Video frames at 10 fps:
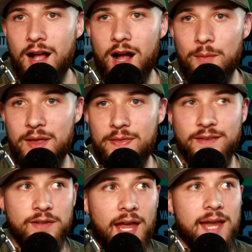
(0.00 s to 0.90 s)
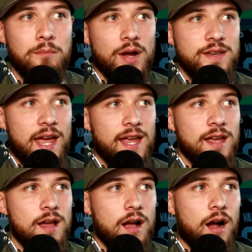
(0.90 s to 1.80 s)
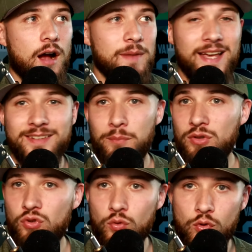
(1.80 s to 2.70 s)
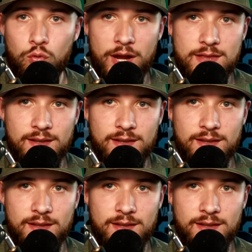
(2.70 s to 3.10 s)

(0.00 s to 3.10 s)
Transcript: in this game Monday. He hasn't been too great